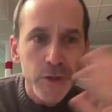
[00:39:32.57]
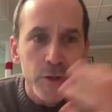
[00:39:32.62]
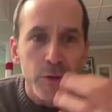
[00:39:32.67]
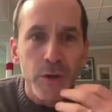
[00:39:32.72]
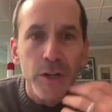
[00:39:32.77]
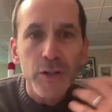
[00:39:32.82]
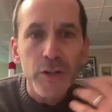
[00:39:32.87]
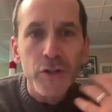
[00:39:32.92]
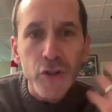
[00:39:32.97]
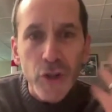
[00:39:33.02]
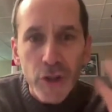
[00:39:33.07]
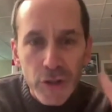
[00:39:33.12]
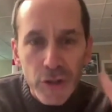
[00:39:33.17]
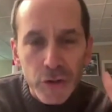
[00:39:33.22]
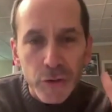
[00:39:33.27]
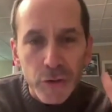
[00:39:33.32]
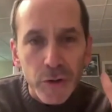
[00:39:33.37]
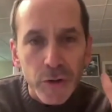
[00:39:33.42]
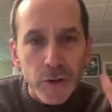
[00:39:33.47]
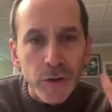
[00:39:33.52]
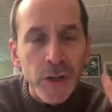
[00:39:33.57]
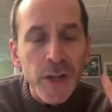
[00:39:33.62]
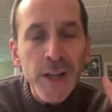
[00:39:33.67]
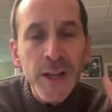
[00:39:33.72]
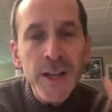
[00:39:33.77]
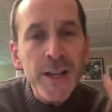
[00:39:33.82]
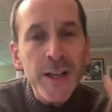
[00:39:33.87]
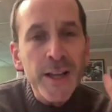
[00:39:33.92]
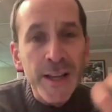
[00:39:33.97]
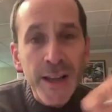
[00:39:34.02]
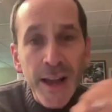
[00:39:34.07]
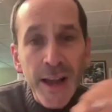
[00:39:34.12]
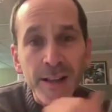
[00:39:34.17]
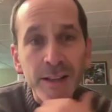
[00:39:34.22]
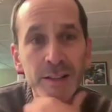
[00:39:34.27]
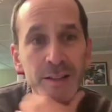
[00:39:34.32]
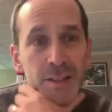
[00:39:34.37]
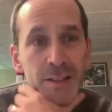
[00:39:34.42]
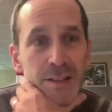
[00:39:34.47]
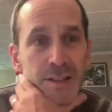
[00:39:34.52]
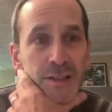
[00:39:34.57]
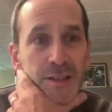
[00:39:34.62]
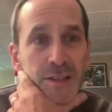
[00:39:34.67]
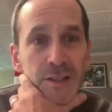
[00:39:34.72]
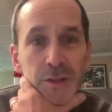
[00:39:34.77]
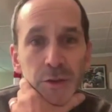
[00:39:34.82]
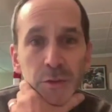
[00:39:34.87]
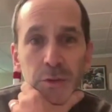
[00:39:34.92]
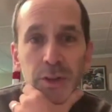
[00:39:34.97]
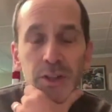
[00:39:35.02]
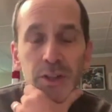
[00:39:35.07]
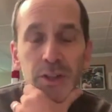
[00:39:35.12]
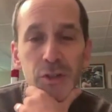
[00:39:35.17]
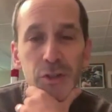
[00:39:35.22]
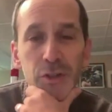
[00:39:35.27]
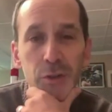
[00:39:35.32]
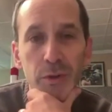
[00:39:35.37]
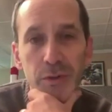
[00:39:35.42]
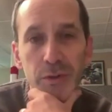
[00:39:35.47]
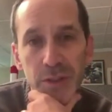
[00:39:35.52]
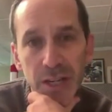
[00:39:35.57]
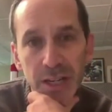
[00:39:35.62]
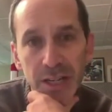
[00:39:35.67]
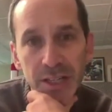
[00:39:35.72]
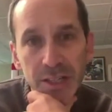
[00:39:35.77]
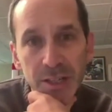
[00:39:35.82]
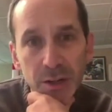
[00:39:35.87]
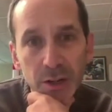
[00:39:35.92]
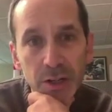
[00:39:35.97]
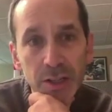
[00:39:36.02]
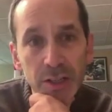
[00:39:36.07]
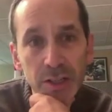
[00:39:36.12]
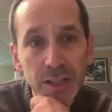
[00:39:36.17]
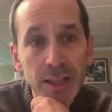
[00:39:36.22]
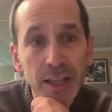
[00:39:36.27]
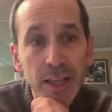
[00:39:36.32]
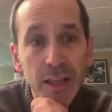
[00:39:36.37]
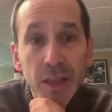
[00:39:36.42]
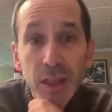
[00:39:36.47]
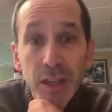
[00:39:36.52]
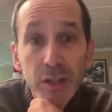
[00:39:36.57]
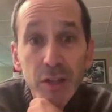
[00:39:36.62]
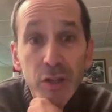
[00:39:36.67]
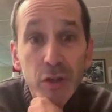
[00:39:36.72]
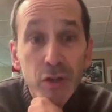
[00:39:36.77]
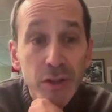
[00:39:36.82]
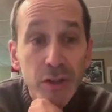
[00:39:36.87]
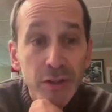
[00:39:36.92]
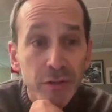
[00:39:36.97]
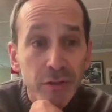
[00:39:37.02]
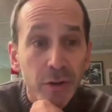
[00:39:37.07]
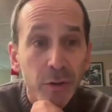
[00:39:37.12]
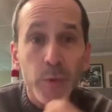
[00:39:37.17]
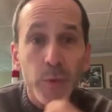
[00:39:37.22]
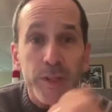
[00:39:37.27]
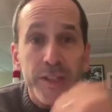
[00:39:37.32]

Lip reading: So conjunctural analysis is to really just sort of take seriously that things are different.